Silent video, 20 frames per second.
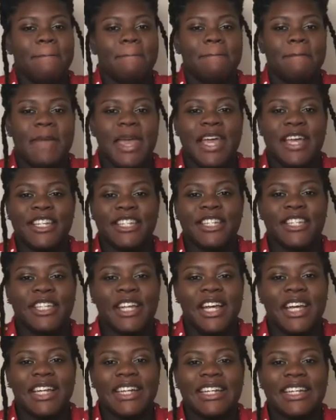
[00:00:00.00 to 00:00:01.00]
mesh
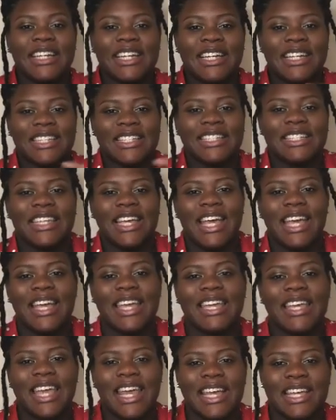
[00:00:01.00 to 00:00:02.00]
undies.
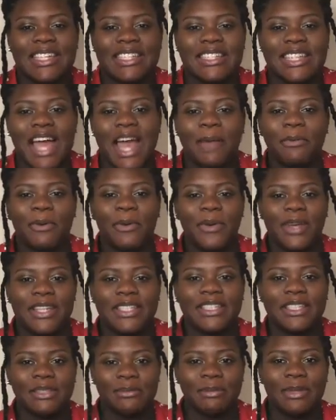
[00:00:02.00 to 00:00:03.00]
Yes, I'm
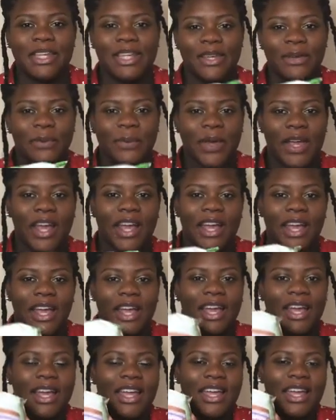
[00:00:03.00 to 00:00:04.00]
going to be
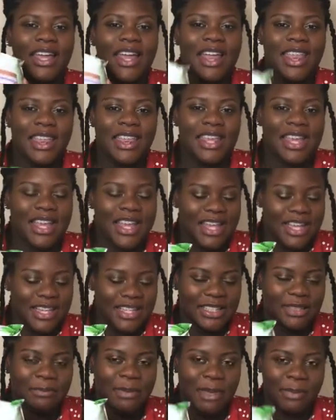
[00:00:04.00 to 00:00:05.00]
wearing
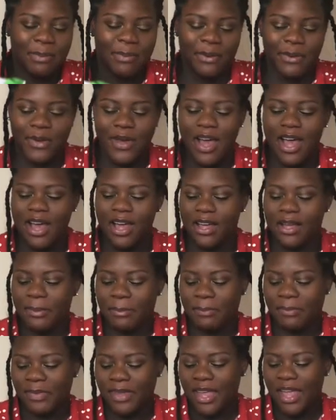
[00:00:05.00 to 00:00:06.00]
these, people.
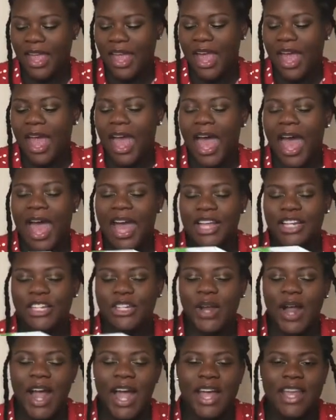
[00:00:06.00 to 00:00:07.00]
I
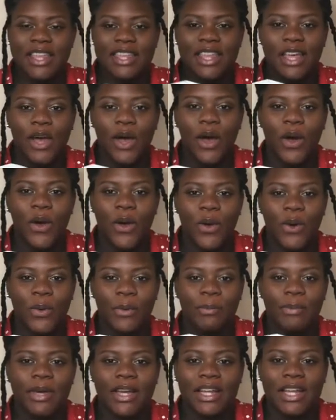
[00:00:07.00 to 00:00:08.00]
tried the
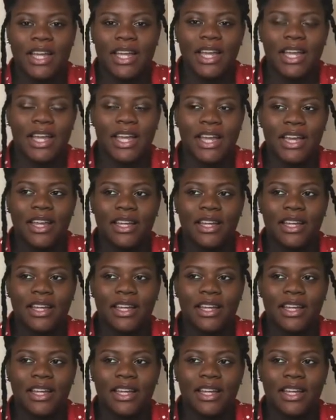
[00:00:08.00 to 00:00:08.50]
whole putting